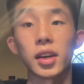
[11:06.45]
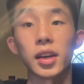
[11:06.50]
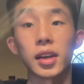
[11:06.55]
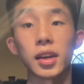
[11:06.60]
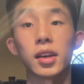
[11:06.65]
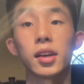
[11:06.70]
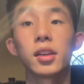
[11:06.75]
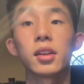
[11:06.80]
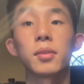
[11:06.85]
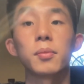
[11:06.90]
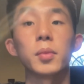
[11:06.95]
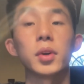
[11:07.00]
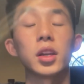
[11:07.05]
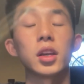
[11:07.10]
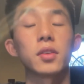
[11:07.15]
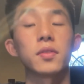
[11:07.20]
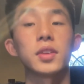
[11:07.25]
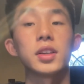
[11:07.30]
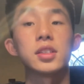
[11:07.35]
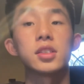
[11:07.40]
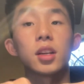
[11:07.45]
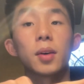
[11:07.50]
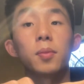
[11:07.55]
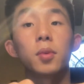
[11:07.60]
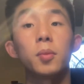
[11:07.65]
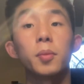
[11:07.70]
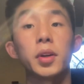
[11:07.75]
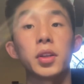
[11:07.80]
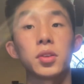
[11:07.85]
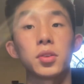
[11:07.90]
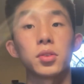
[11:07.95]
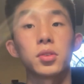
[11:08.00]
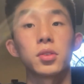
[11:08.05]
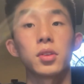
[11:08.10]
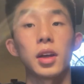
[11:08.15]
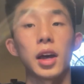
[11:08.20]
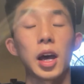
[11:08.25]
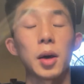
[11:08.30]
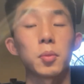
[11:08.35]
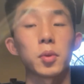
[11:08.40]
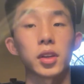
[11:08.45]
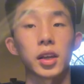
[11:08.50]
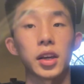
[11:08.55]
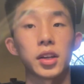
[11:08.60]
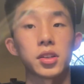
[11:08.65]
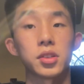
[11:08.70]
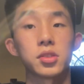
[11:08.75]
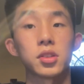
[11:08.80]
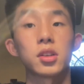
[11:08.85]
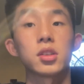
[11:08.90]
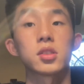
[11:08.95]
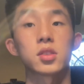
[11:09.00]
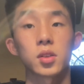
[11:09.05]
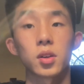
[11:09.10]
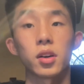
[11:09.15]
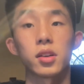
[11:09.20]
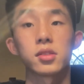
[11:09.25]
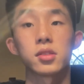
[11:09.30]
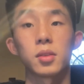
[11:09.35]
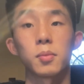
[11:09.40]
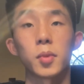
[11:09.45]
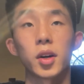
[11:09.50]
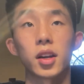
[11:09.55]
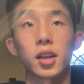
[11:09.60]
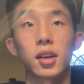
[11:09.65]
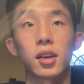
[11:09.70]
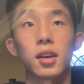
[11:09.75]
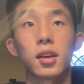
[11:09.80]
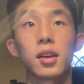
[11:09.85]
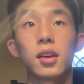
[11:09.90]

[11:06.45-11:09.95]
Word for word: and many of these supplemental applications also costed money.